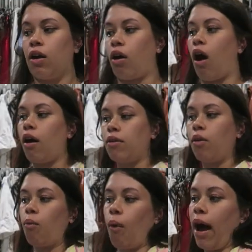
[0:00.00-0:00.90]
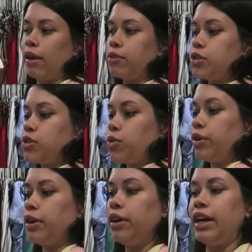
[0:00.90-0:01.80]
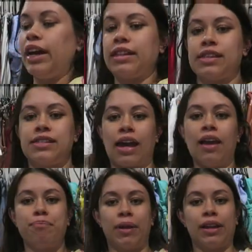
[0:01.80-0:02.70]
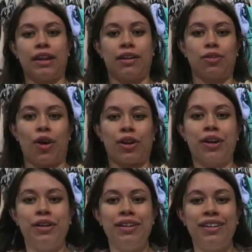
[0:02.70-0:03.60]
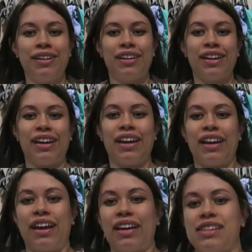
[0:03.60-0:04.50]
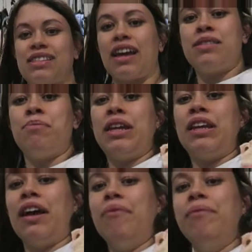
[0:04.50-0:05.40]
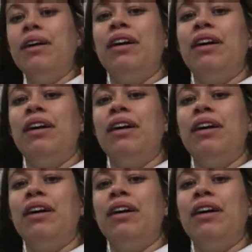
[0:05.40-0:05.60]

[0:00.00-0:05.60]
Gone Wild store. It's a set, but like, look, it's a size medium.